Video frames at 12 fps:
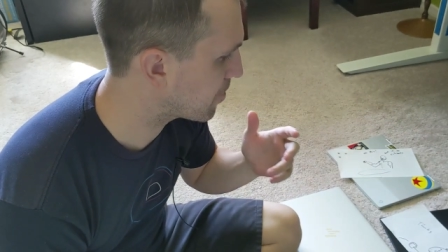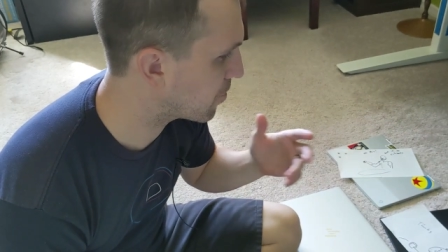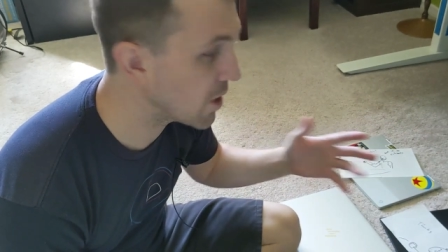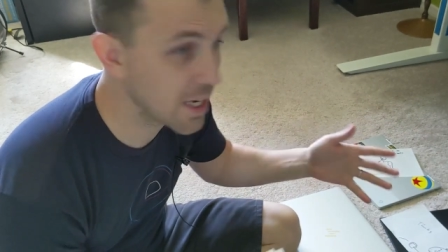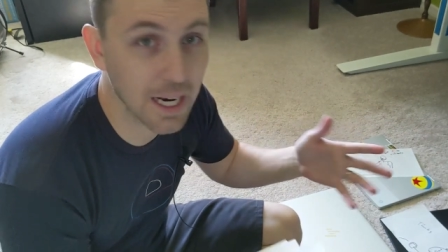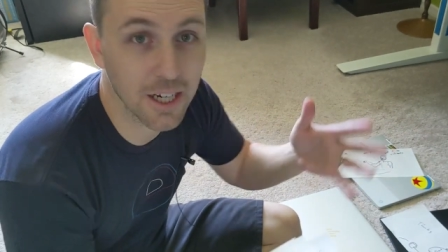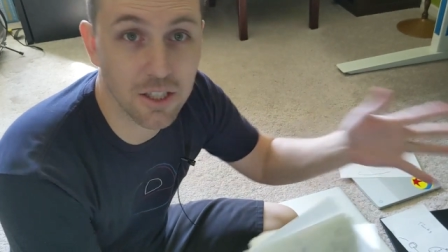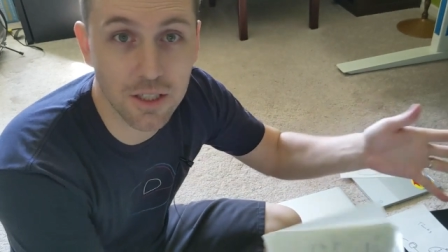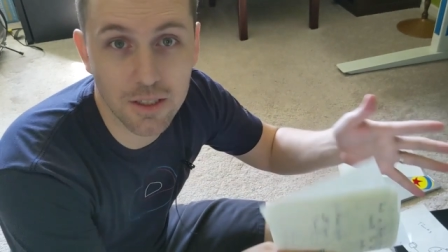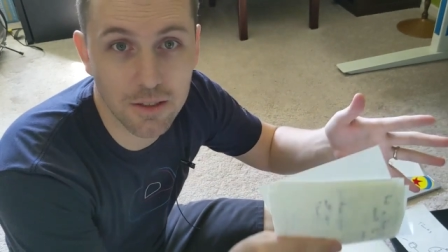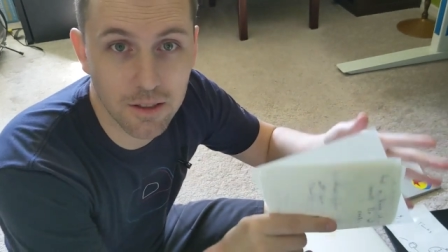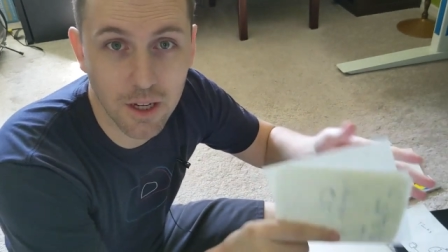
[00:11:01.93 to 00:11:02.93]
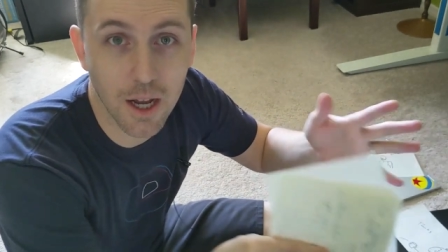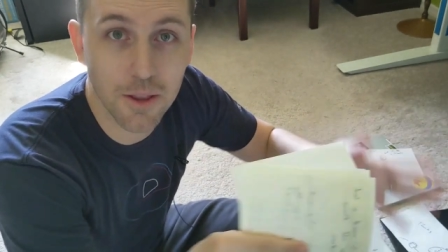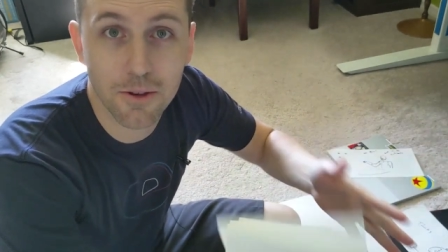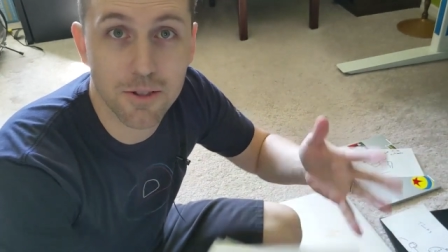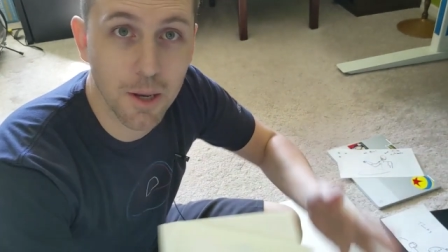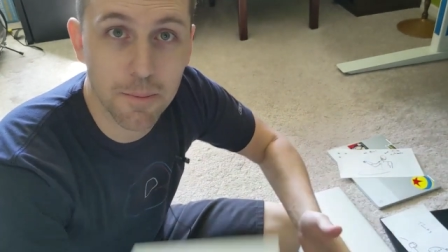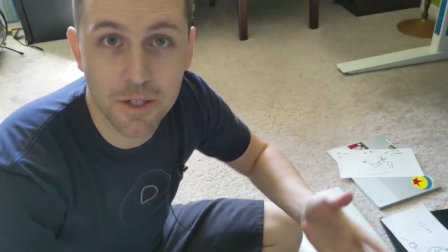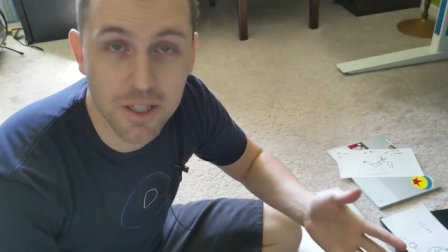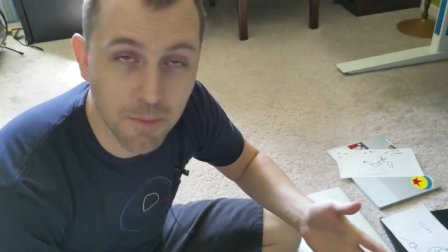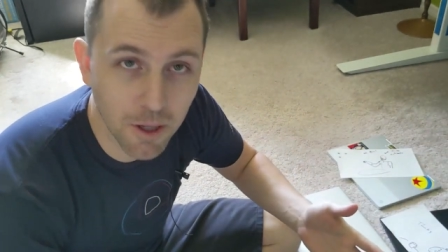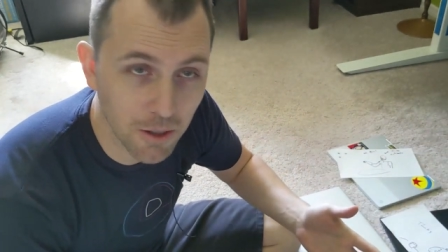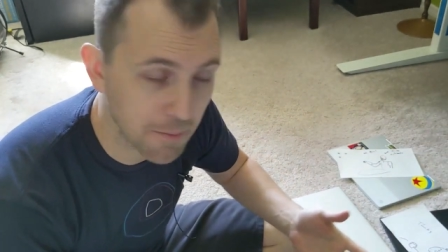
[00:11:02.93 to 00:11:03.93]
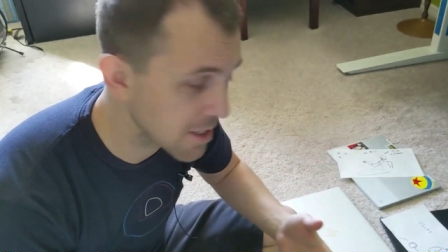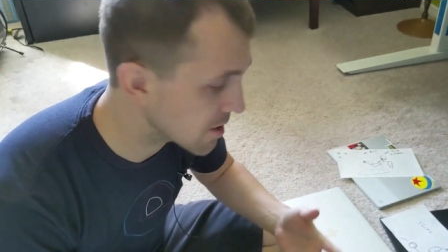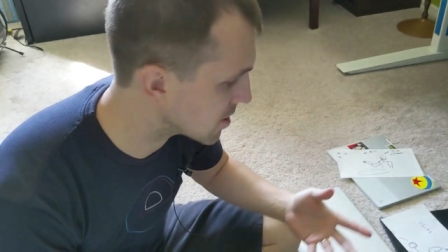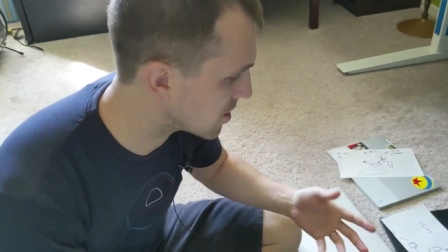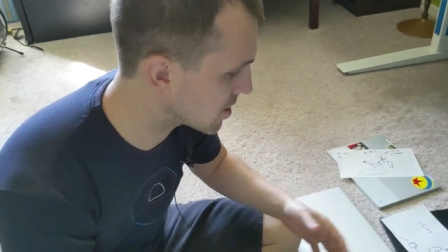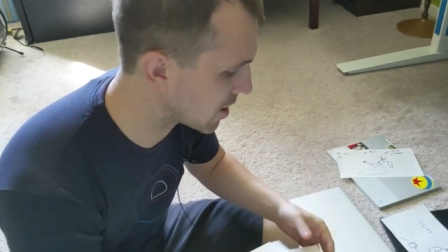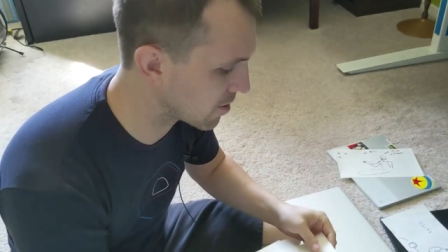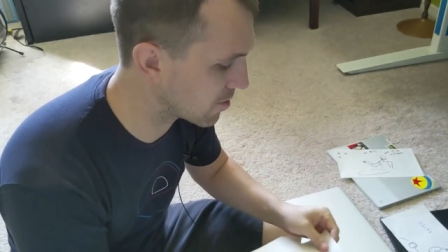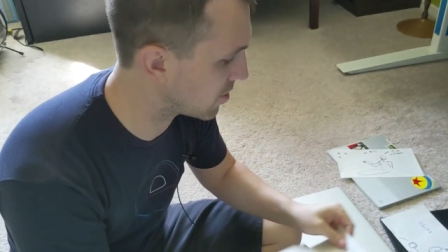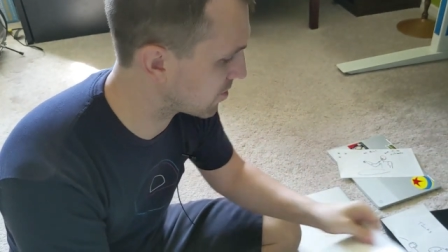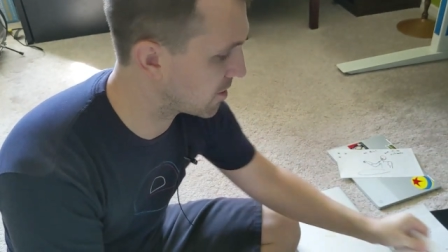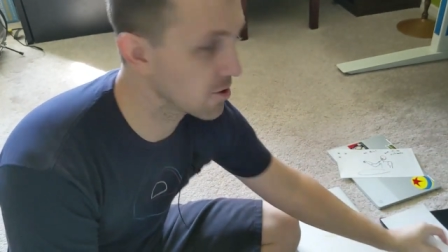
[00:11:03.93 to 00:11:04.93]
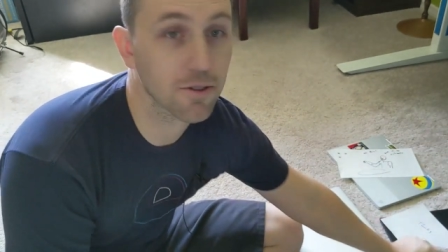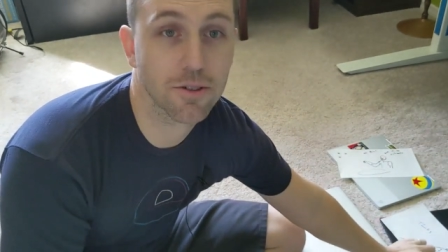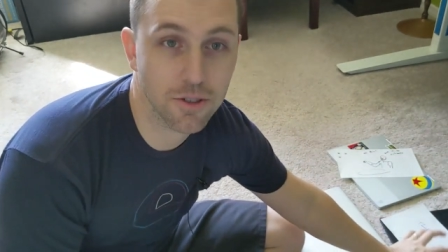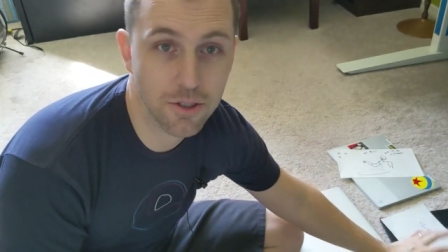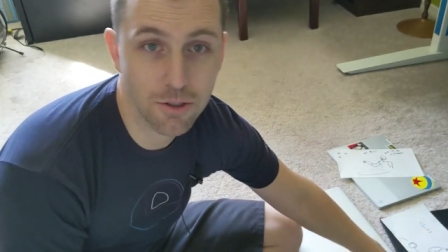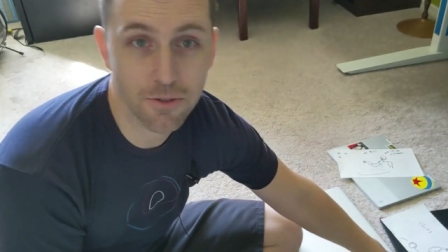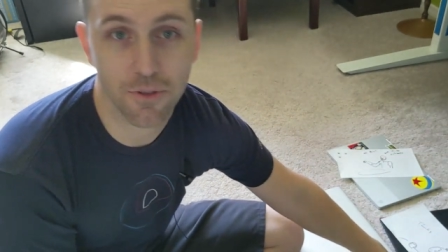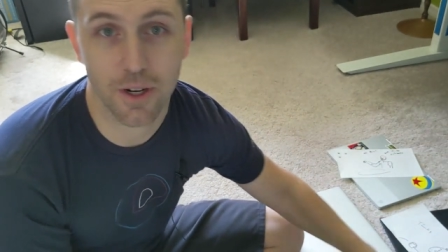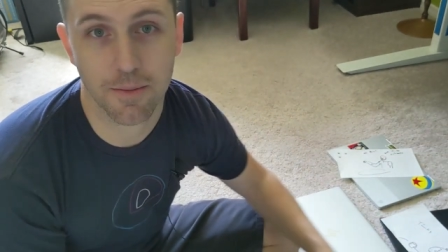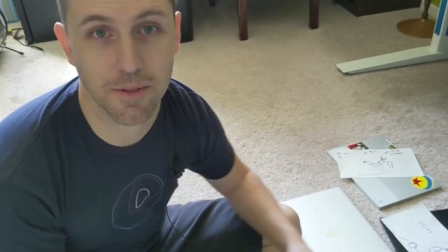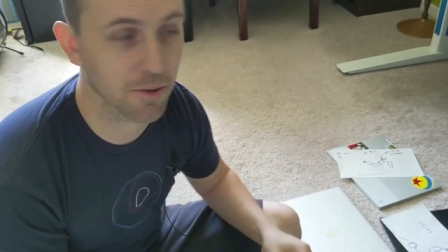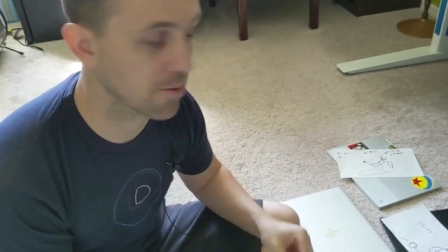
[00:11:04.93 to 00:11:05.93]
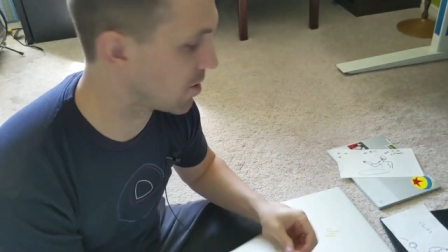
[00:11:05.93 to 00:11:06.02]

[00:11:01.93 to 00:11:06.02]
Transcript: we can actually cut those up into smaller pieces and, and render two frames at